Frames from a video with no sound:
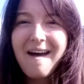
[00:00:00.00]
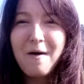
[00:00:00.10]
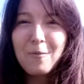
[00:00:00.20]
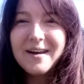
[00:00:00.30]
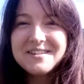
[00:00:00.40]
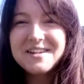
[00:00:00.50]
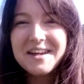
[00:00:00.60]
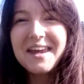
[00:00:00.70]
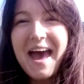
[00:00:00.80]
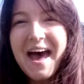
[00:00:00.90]
which
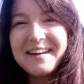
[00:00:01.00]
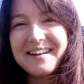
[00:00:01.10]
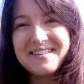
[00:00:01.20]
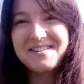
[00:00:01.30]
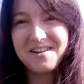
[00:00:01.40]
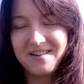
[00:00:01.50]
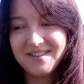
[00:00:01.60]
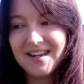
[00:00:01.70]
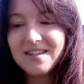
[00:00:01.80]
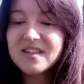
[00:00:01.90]
again is
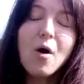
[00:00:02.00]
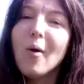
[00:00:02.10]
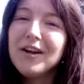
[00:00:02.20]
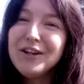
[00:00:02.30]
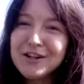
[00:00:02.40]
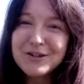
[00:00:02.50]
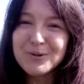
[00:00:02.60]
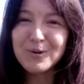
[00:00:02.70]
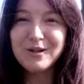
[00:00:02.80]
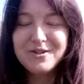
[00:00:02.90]
it's so
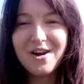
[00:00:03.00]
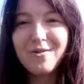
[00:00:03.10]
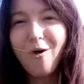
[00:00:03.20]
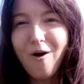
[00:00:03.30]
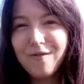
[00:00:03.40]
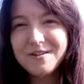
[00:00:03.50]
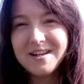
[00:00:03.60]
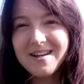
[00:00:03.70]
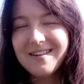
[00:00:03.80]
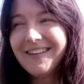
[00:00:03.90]
unusual. You don't
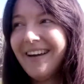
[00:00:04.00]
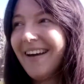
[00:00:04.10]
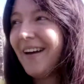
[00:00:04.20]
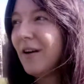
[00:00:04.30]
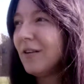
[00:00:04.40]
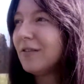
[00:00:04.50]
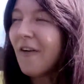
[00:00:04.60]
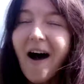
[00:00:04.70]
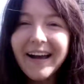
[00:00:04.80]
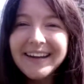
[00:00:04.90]
often
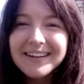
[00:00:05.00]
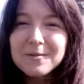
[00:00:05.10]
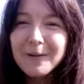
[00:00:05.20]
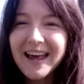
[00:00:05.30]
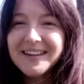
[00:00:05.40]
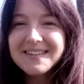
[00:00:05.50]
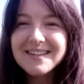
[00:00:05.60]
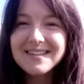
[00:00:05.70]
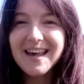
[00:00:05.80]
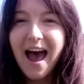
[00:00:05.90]
find
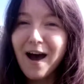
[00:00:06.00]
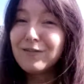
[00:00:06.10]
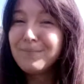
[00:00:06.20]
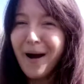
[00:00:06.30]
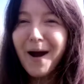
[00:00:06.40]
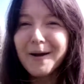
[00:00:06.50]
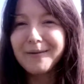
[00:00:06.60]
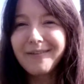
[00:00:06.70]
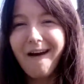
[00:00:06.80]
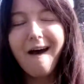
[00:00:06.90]
places that have
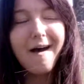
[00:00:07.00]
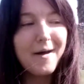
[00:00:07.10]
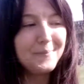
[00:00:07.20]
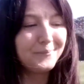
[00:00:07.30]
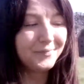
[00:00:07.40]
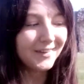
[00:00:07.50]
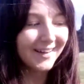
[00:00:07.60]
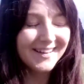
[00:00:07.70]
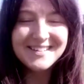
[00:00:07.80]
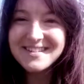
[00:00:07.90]
both.
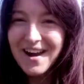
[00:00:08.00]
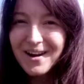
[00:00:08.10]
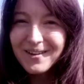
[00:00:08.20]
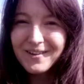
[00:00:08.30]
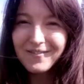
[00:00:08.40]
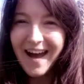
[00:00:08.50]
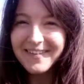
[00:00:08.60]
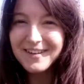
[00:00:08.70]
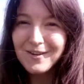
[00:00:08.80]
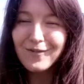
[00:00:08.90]
So the fact
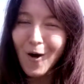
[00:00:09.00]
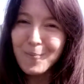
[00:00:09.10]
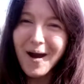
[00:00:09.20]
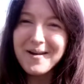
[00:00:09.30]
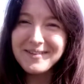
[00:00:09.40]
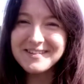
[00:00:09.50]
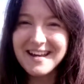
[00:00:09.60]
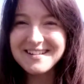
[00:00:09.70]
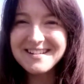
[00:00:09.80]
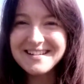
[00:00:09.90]
that you've got both is
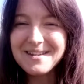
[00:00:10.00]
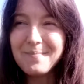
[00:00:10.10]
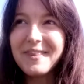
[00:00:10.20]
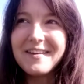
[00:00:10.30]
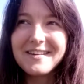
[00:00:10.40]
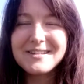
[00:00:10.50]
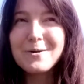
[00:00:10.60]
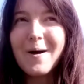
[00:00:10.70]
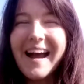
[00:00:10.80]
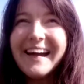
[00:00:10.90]
actually something that's
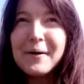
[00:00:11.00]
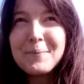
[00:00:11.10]
quite